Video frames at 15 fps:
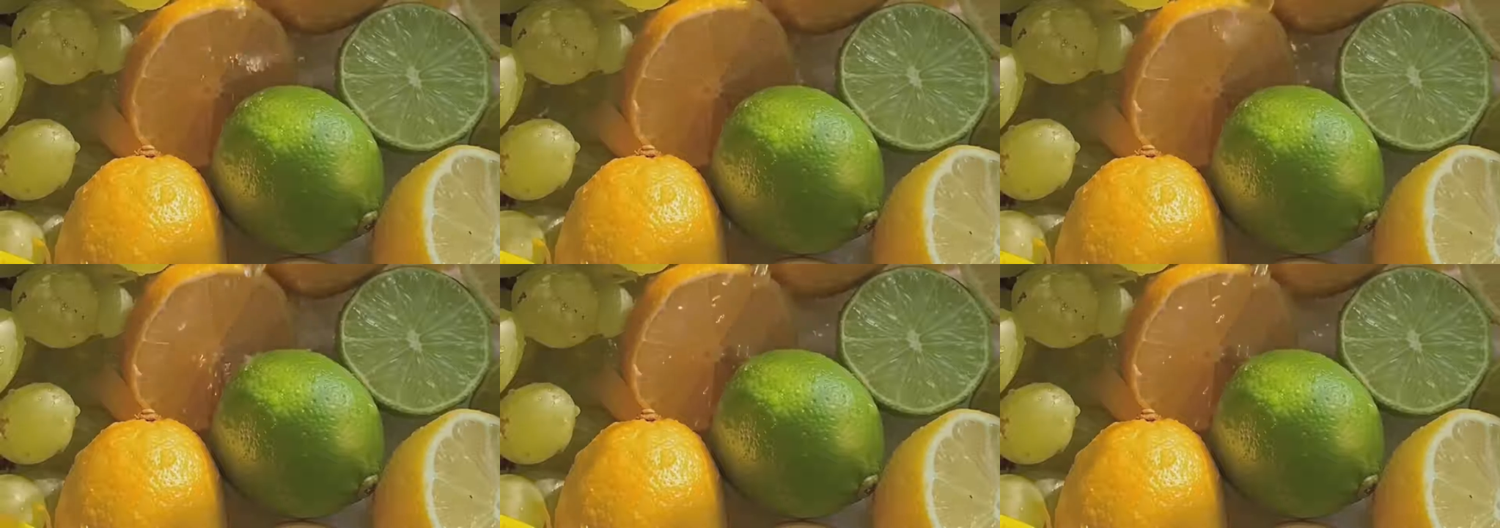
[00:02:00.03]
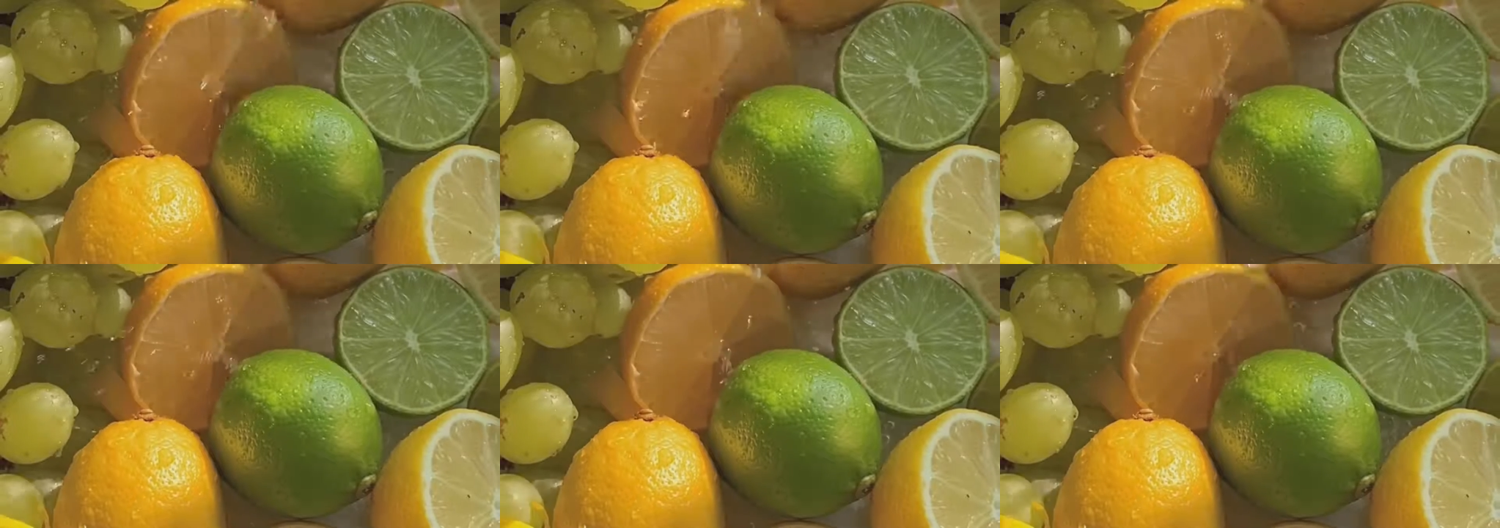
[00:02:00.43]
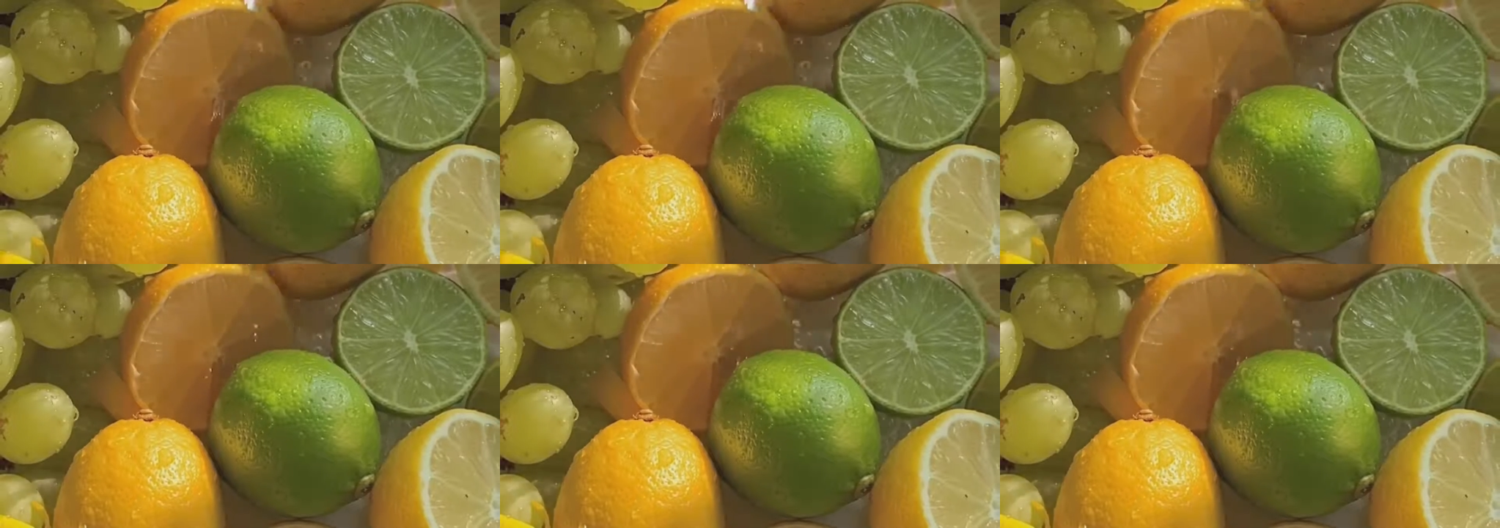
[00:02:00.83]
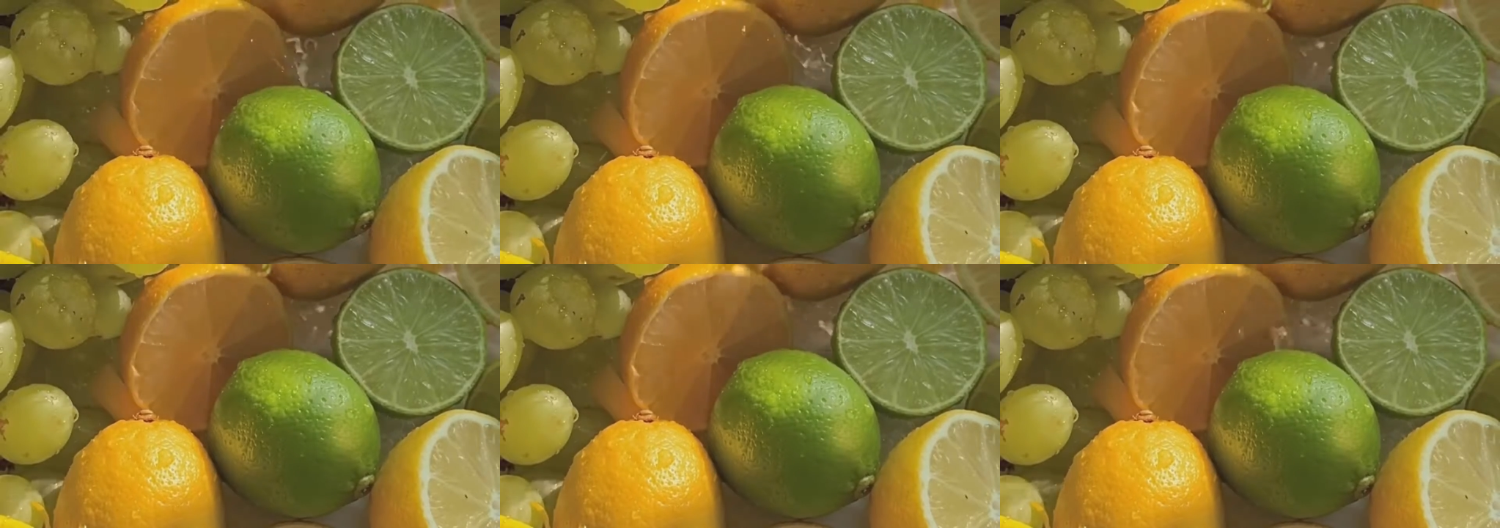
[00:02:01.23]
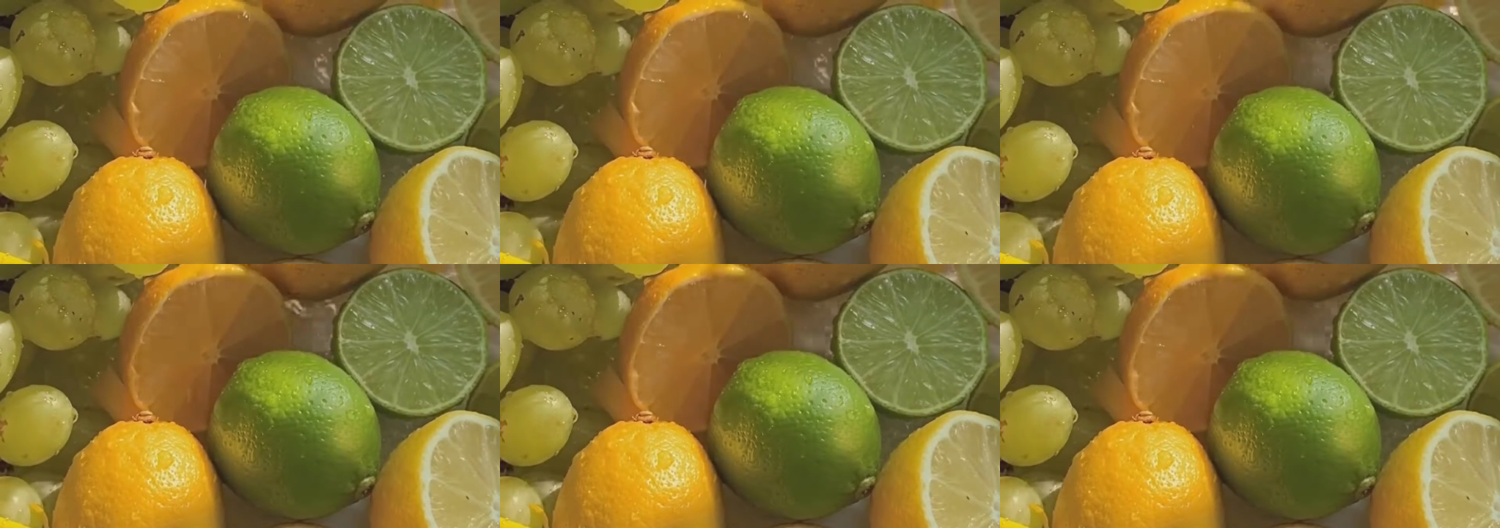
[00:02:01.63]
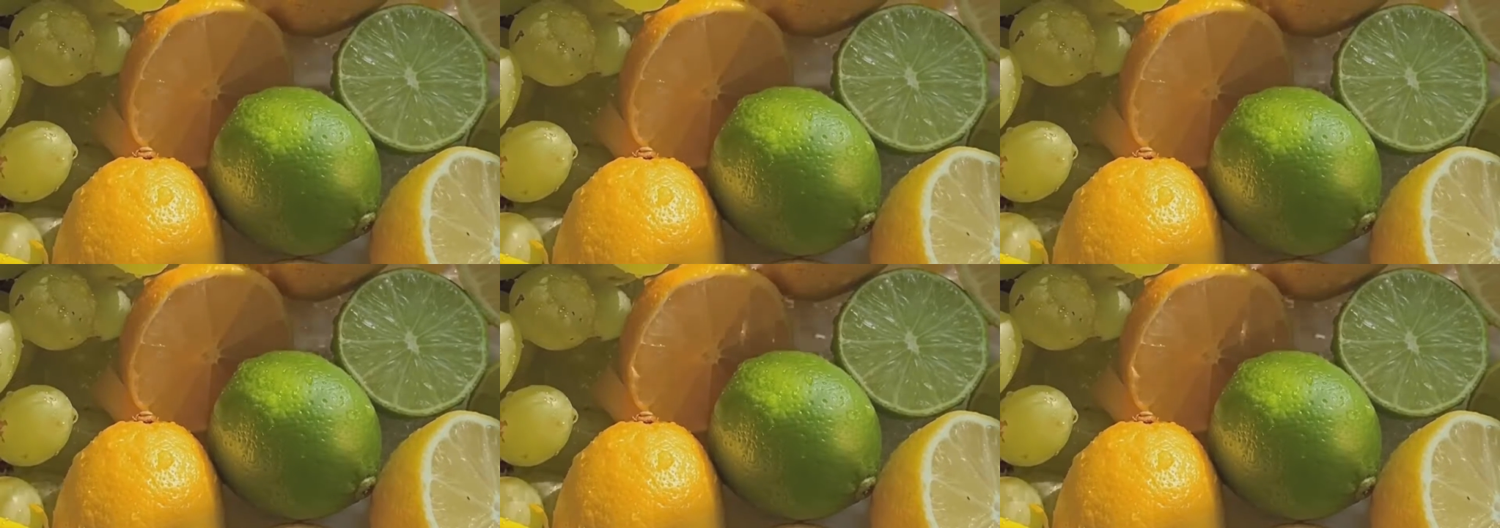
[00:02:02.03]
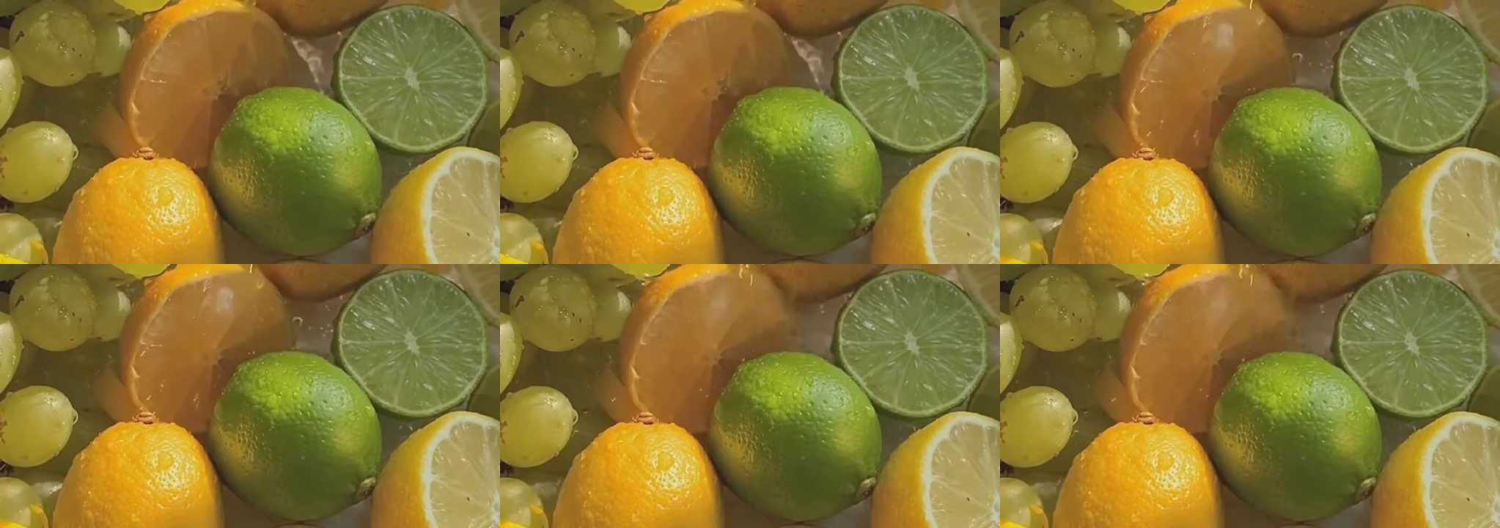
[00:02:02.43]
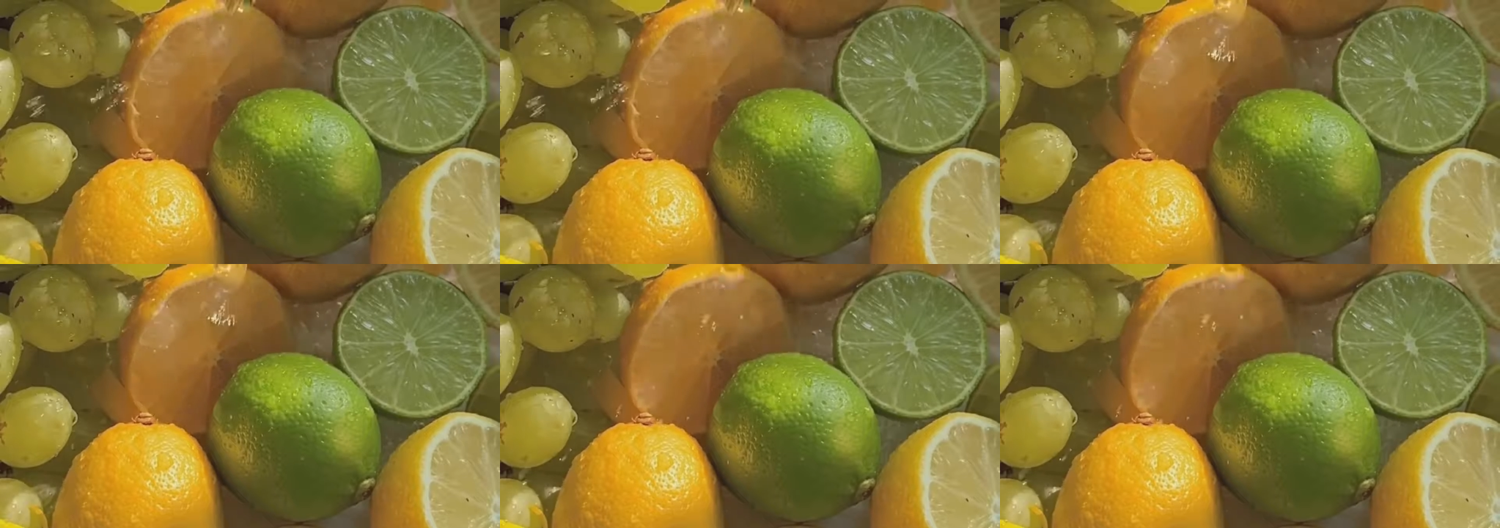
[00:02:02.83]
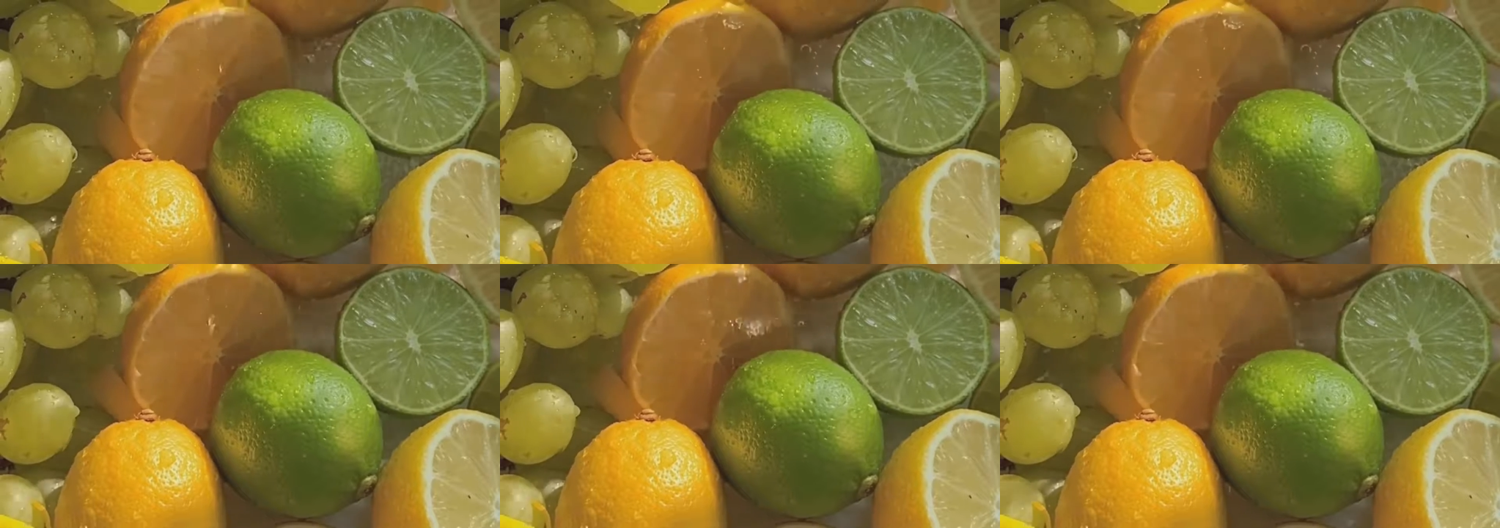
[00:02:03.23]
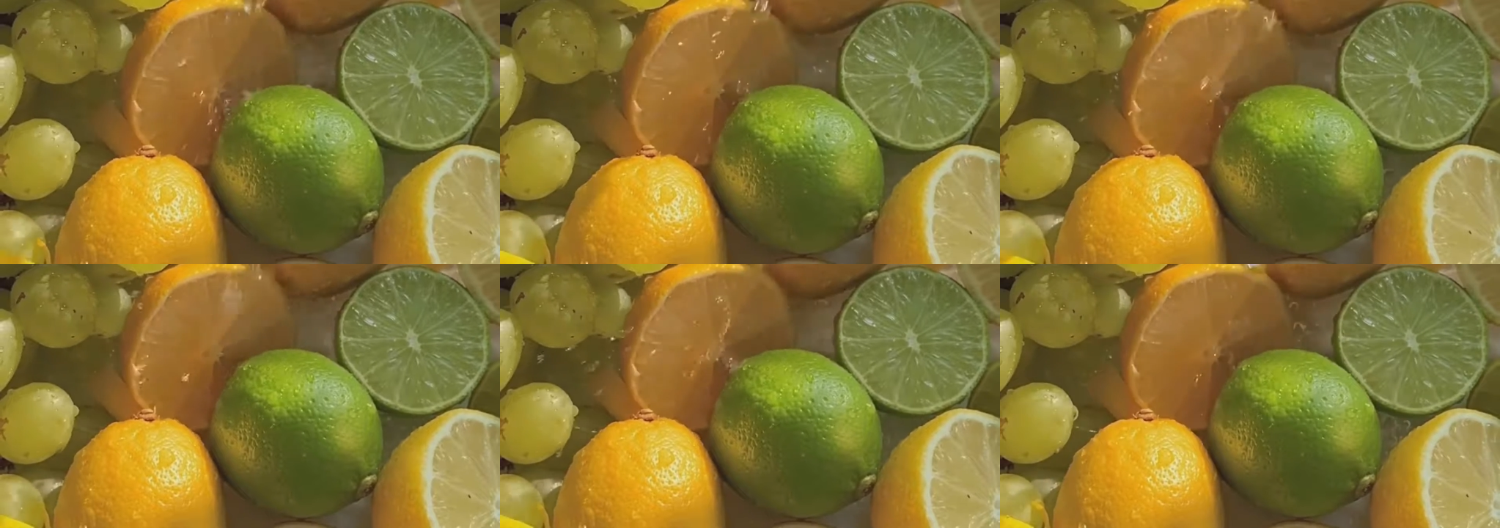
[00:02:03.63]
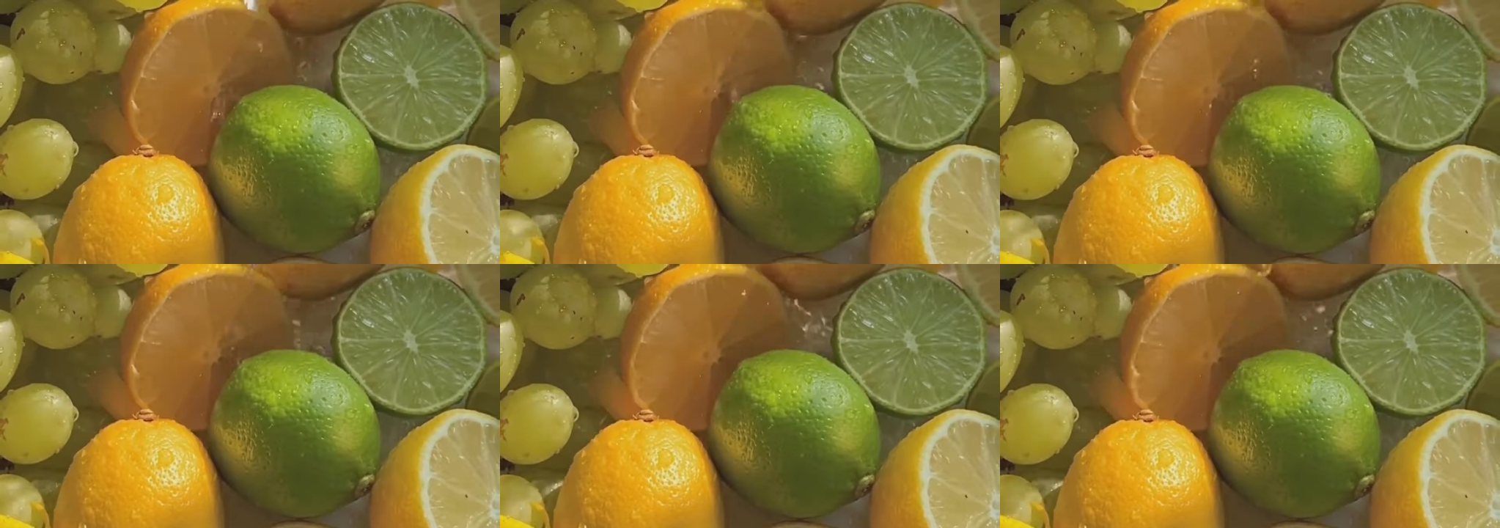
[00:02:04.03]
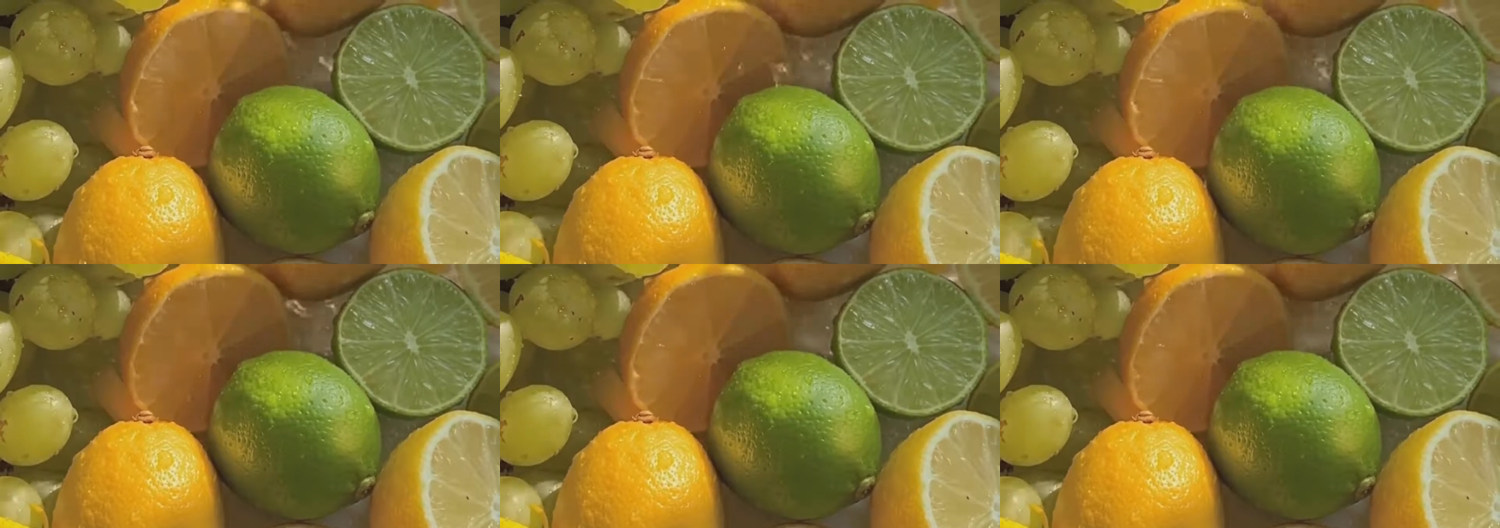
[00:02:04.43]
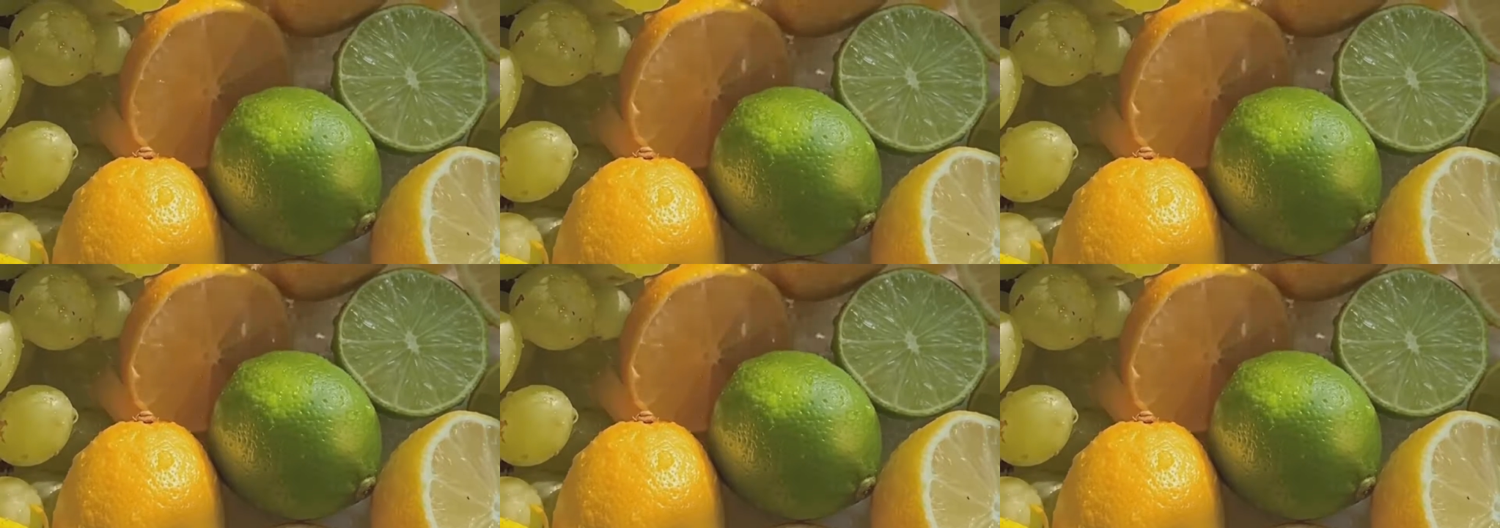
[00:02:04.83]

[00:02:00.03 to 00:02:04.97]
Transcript: [unreadable: no face in view]